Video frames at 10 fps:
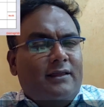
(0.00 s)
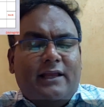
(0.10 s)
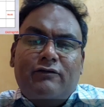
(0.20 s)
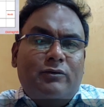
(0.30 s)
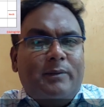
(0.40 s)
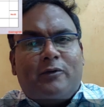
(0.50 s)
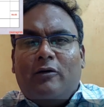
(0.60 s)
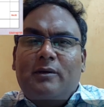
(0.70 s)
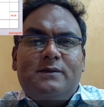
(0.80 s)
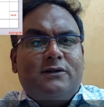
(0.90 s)
There would be
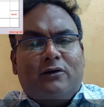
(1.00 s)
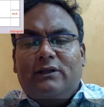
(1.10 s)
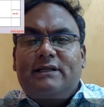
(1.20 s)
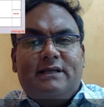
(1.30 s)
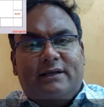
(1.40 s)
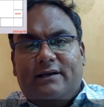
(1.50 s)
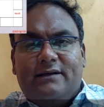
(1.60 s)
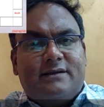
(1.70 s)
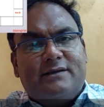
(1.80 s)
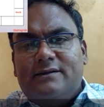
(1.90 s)
problems in all these
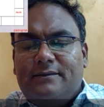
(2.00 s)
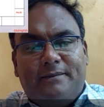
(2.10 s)
areas